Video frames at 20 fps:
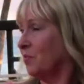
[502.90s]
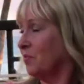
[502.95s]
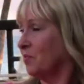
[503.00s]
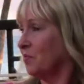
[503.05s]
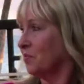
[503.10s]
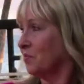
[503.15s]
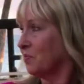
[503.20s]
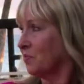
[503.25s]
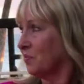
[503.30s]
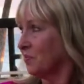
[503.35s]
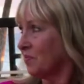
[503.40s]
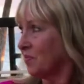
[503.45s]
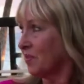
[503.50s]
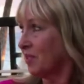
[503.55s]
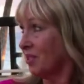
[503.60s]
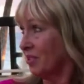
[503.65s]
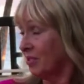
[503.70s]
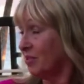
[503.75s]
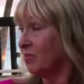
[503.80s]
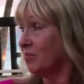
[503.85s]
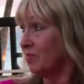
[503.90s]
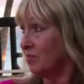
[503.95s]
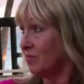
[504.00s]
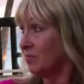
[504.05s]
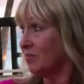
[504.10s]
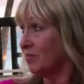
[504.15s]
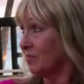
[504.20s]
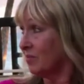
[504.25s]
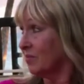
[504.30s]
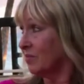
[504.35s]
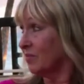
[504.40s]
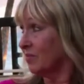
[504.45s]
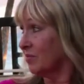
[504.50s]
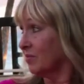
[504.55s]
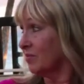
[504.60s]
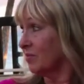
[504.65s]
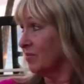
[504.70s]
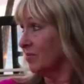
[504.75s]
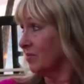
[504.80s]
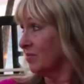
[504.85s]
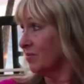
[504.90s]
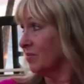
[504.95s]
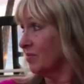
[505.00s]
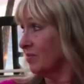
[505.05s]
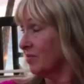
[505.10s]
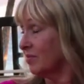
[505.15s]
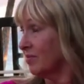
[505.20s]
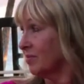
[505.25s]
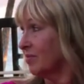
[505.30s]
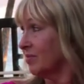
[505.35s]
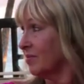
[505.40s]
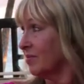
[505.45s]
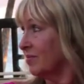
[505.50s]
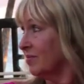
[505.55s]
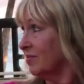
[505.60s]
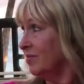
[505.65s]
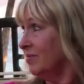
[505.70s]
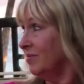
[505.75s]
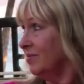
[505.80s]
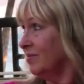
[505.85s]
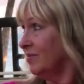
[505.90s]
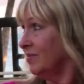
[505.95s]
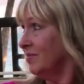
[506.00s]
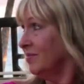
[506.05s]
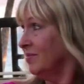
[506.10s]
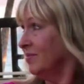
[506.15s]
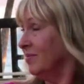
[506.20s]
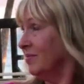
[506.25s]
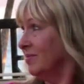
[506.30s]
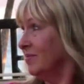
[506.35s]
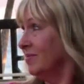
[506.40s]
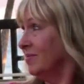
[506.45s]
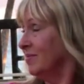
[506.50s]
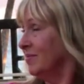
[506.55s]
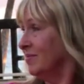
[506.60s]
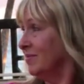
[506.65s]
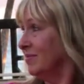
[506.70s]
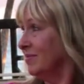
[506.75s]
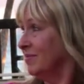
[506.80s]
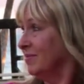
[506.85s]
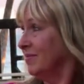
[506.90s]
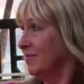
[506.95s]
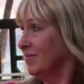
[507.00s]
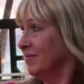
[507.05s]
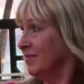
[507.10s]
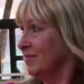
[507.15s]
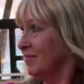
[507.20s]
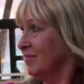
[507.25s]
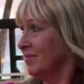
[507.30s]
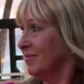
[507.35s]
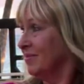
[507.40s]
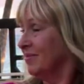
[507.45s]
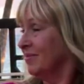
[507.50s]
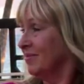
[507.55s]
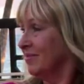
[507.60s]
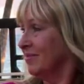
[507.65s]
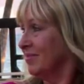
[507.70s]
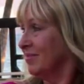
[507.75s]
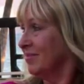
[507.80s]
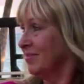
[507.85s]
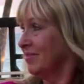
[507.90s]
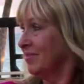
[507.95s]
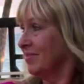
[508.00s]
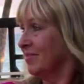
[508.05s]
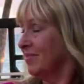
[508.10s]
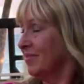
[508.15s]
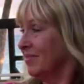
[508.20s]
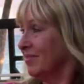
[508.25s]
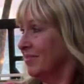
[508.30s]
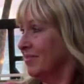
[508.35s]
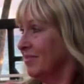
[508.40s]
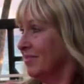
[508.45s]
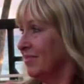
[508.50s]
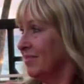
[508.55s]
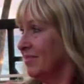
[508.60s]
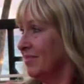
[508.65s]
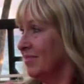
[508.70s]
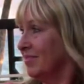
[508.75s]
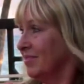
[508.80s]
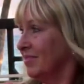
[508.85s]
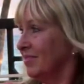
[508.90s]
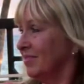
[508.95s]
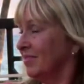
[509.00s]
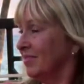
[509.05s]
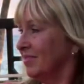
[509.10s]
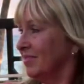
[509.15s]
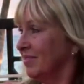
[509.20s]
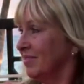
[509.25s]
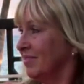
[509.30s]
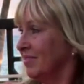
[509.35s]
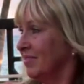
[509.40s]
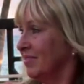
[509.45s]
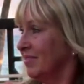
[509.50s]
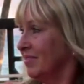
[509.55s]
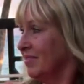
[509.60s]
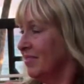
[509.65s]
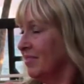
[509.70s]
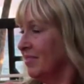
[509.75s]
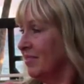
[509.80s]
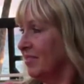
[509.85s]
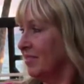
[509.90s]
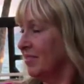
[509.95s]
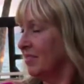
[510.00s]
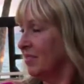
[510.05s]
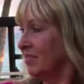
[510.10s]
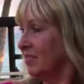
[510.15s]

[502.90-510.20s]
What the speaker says: (not speaking)